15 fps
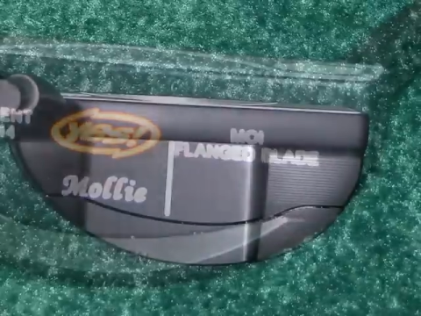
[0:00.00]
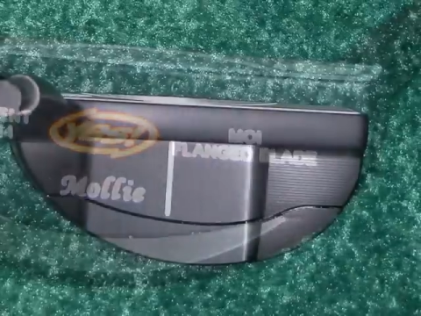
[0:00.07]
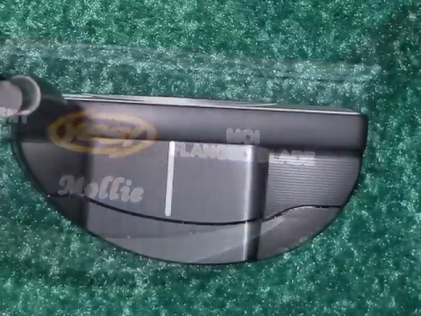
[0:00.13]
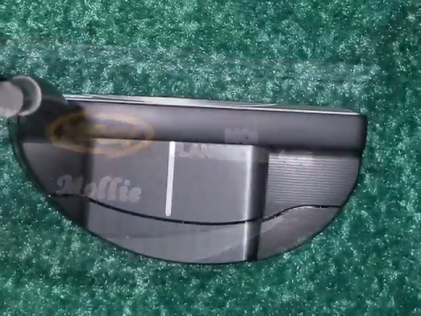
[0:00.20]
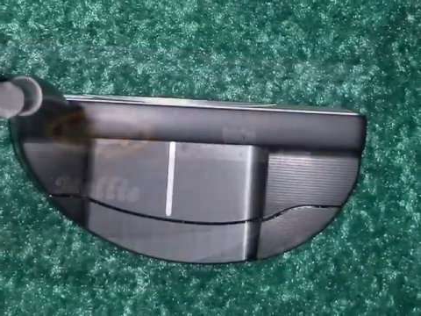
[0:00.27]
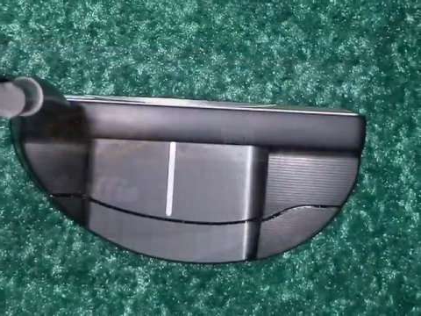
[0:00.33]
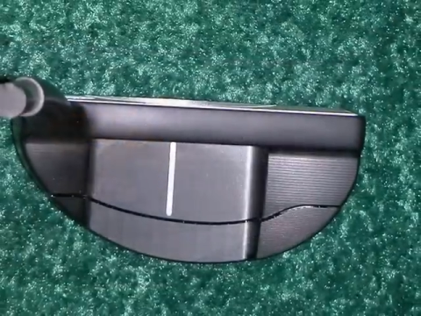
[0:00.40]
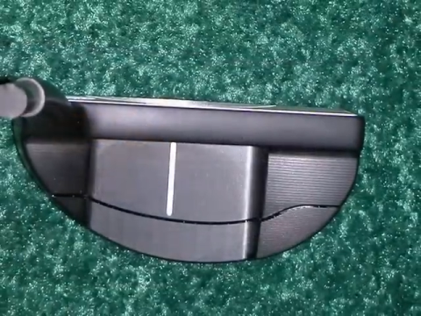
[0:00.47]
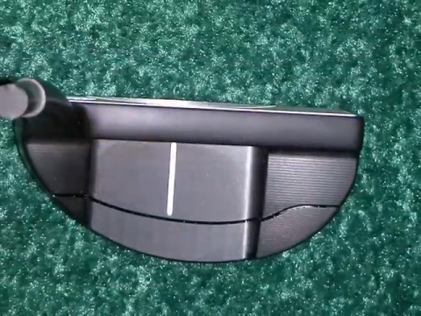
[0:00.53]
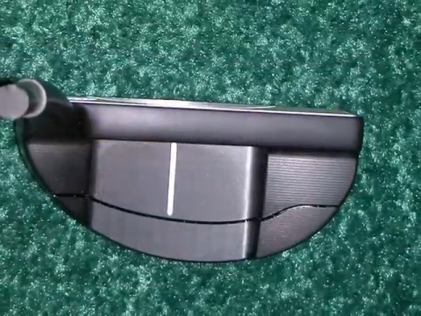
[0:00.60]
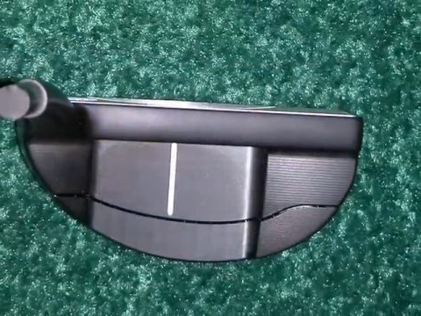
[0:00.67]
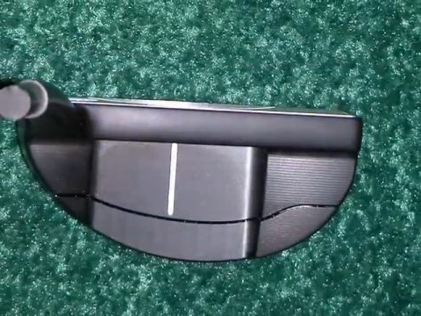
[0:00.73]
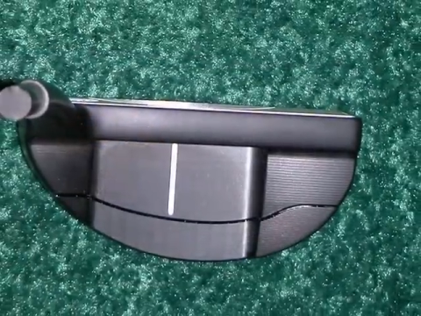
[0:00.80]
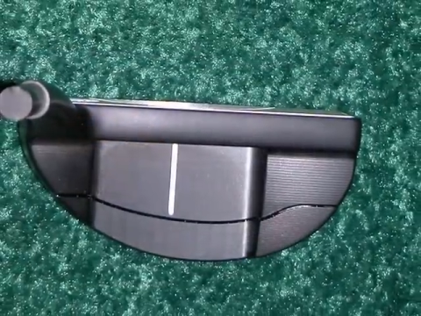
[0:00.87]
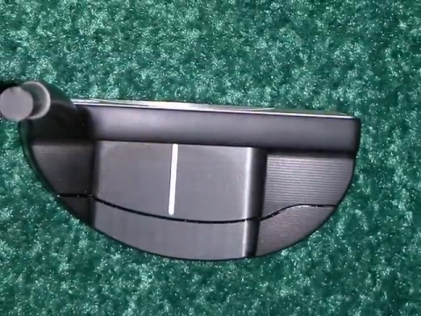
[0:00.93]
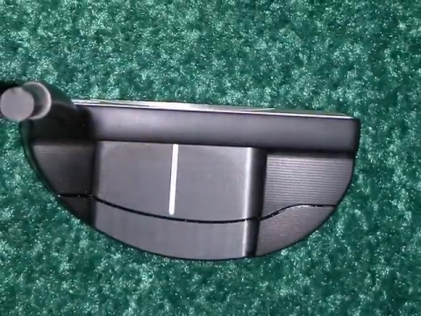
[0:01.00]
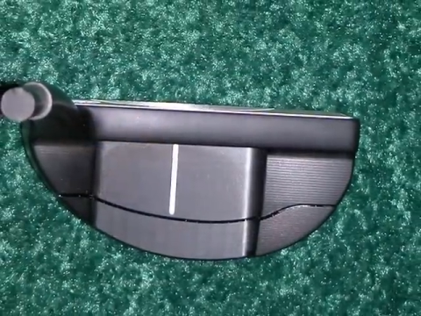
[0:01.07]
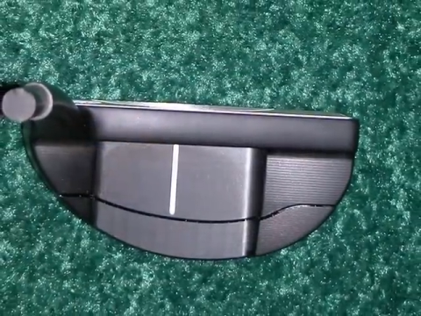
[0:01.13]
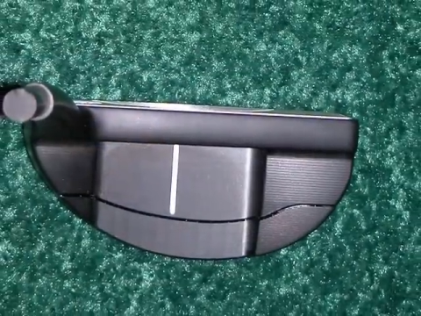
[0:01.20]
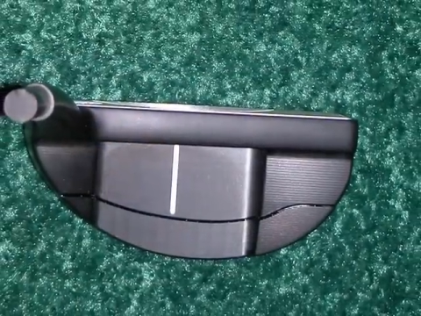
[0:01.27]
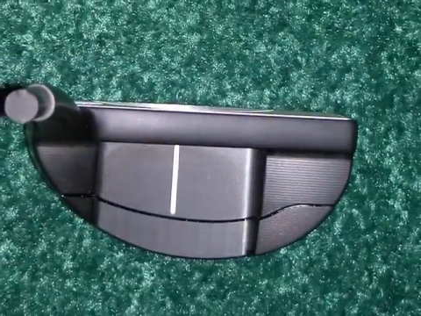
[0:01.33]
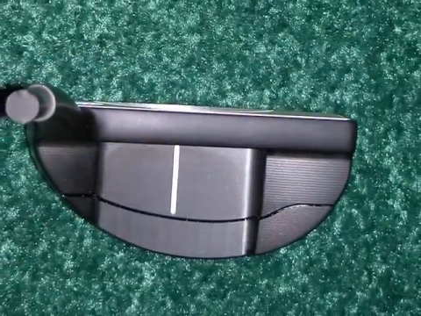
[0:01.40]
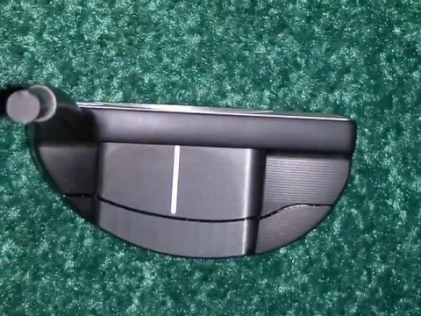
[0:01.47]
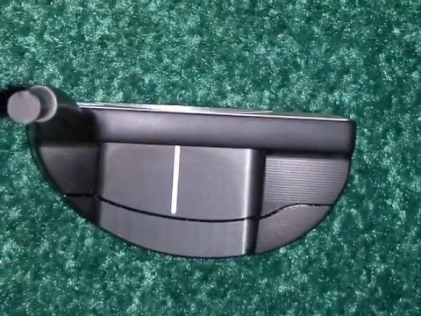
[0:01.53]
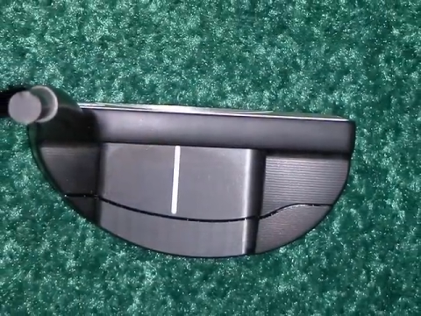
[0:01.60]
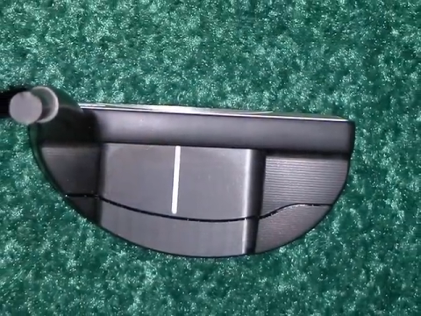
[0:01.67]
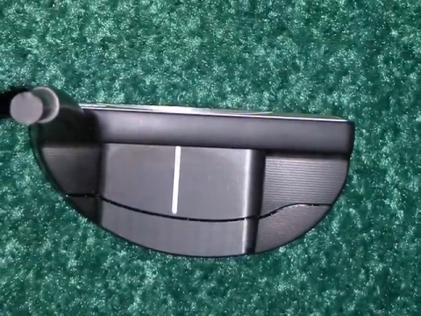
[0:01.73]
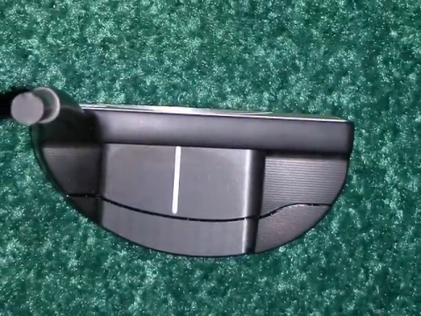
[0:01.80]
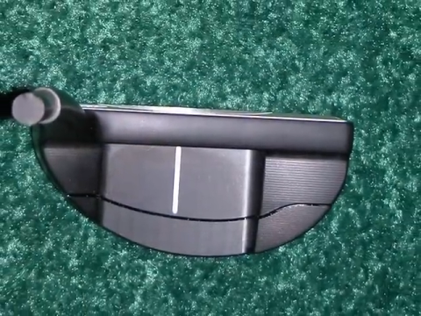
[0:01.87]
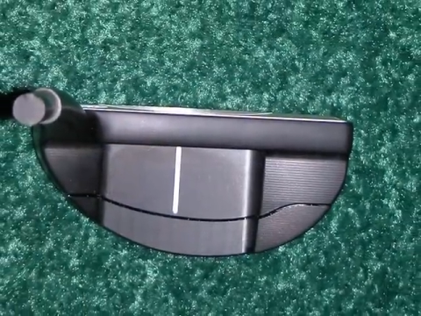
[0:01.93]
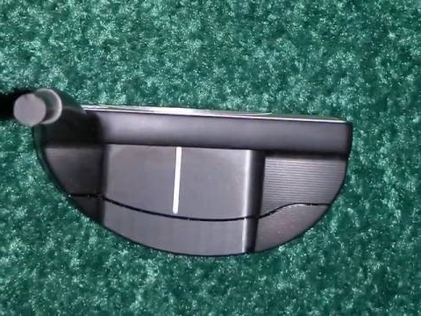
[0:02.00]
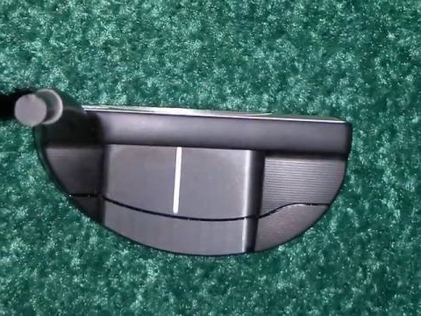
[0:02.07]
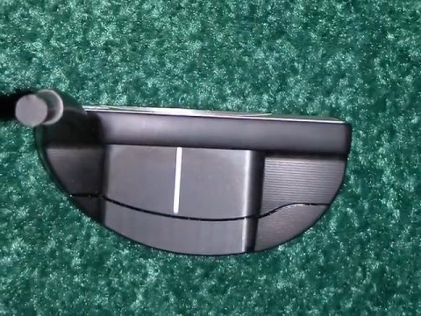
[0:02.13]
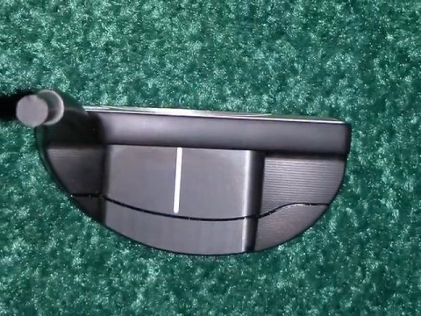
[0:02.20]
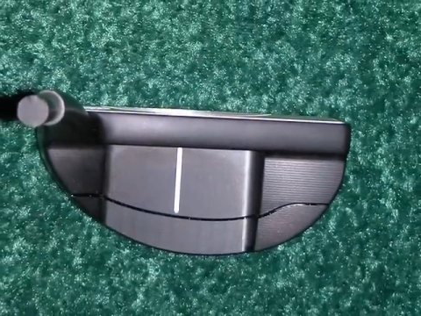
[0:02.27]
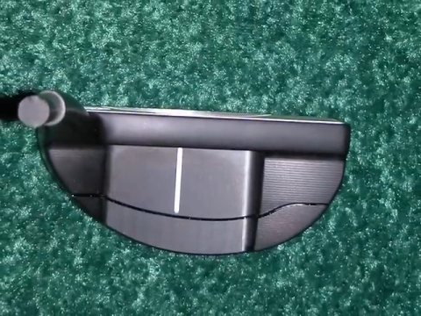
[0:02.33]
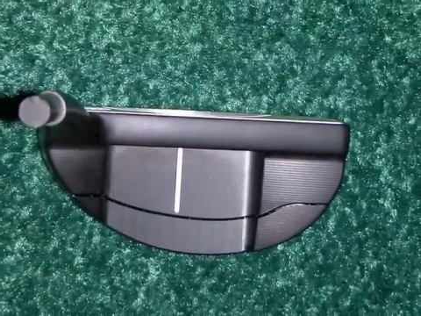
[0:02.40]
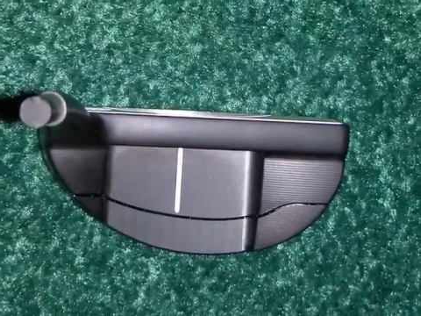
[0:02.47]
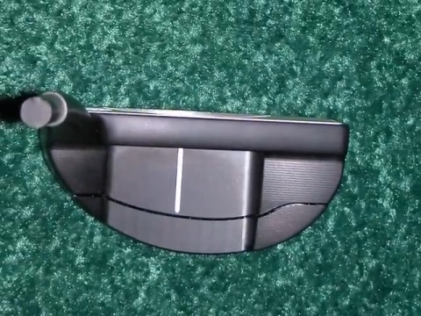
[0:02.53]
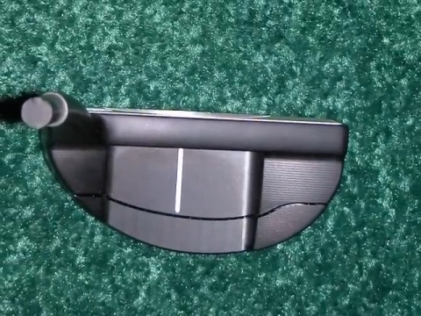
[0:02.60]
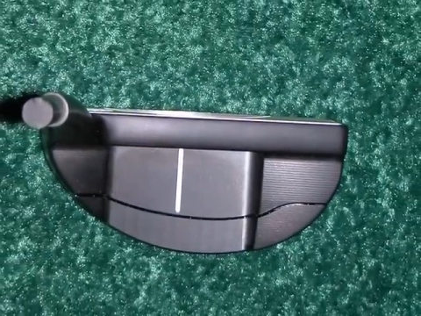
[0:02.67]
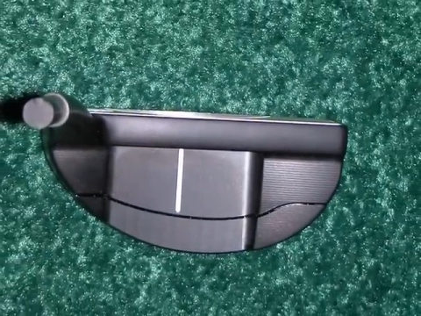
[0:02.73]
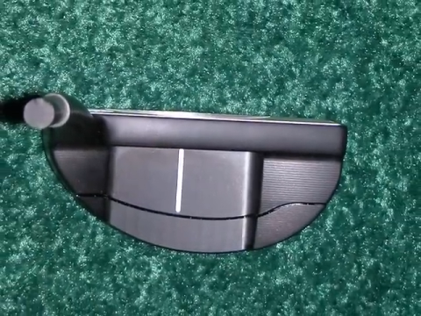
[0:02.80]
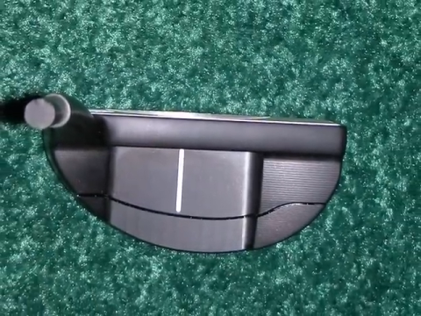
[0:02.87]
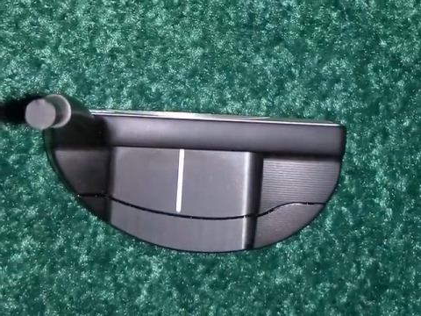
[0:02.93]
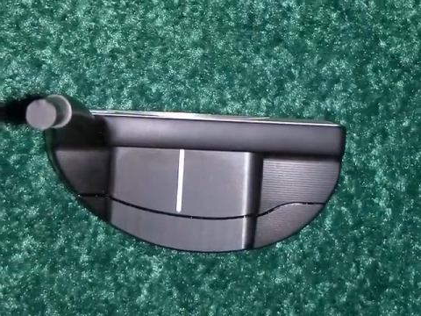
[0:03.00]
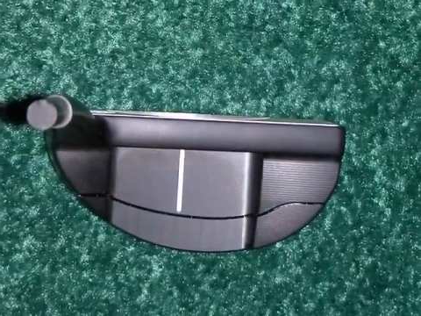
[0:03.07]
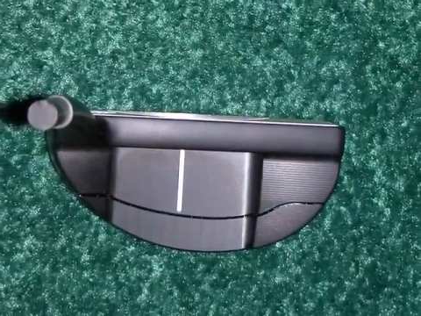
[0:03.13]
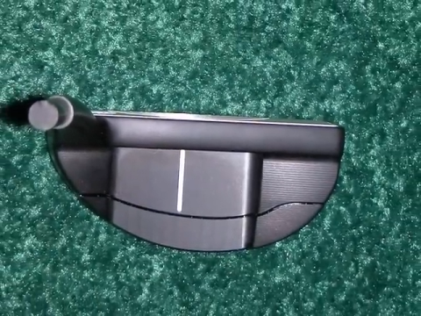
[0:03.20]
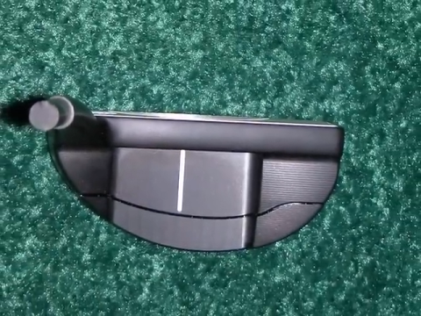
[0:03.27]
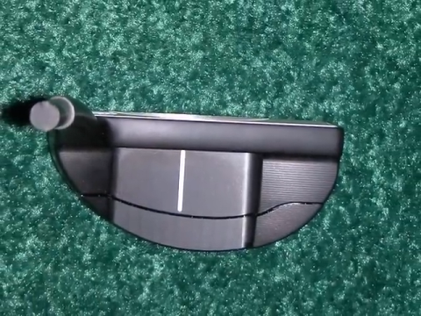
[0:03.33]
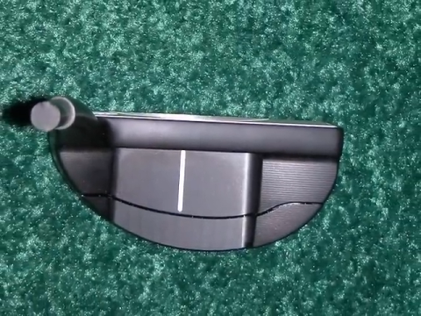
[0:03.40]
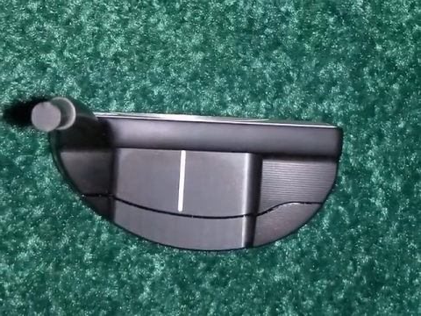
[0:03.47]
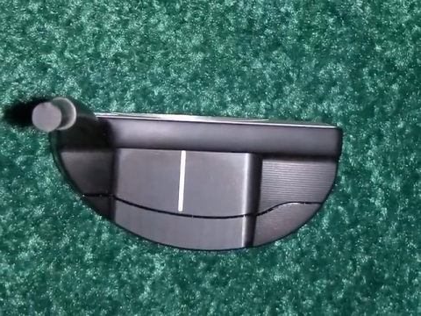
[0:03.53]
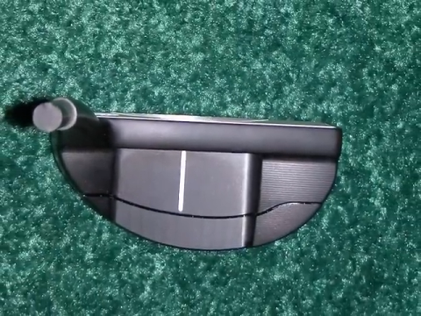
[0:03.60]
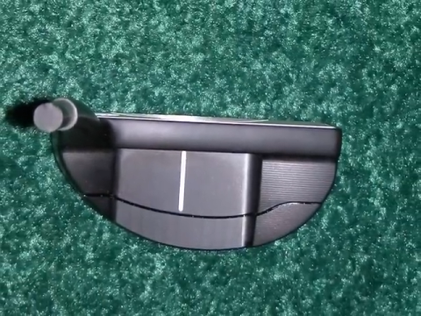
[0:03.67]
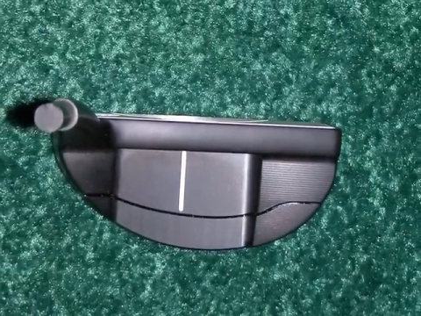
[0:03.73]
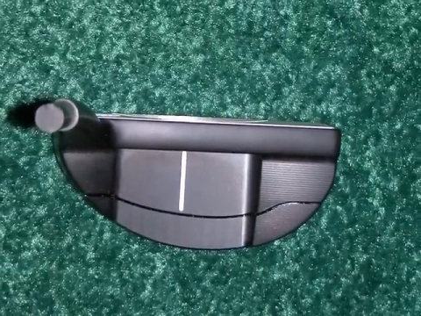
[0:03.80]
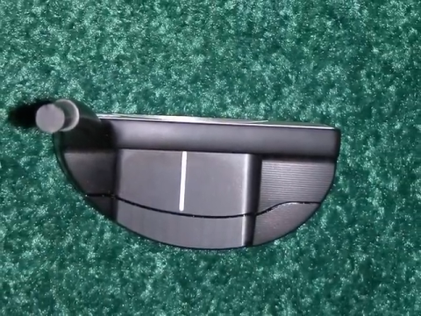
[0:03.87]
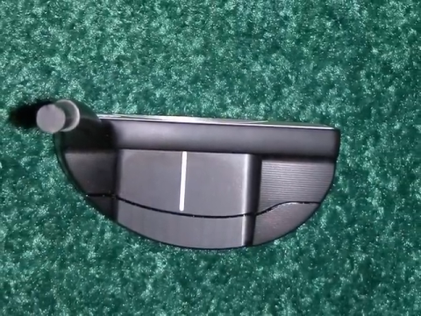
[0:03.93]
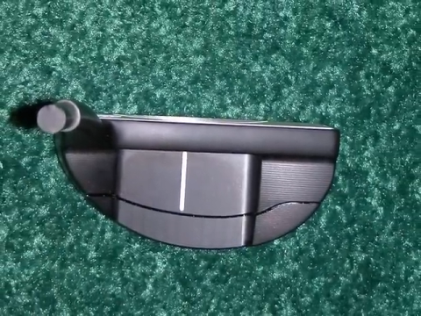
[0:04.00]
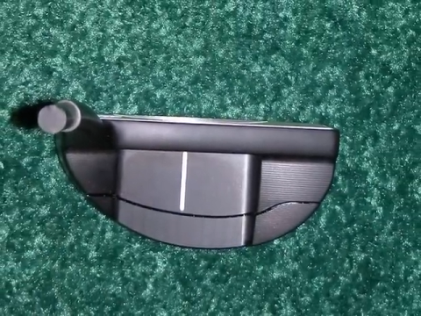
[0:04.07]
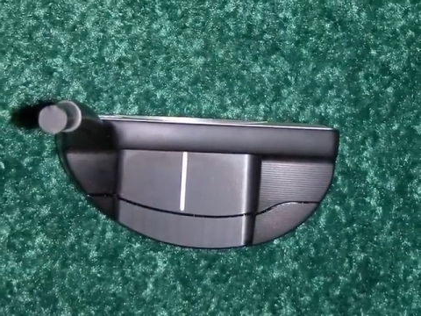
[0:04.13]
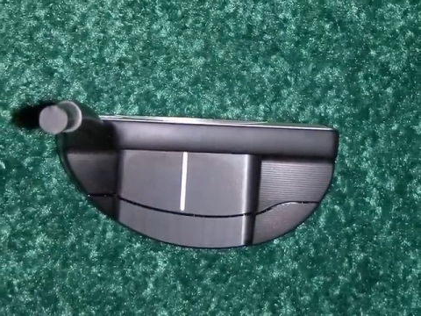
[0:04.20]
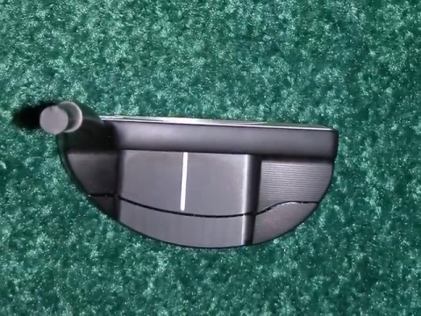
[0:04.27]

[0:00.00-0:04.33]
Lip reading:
No face is visible, so there are no lips to read.